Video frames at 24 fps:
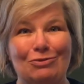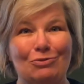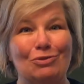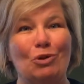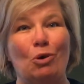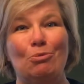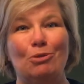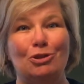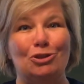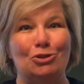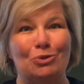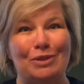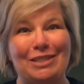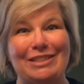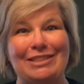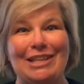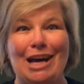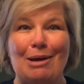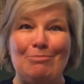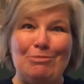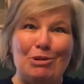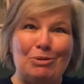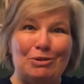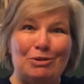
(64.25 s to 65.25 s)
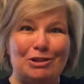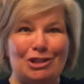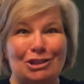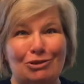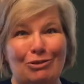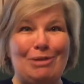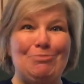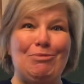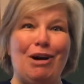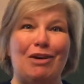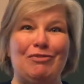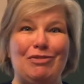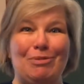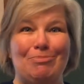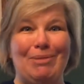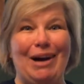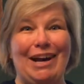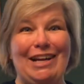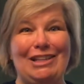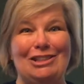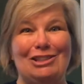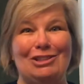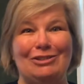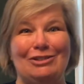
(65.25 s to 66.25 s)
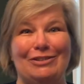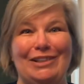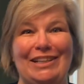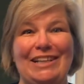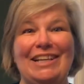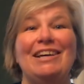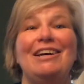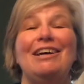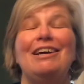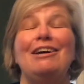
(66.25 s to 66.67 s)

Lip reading: normal tree sap you would scrape off a pine tree.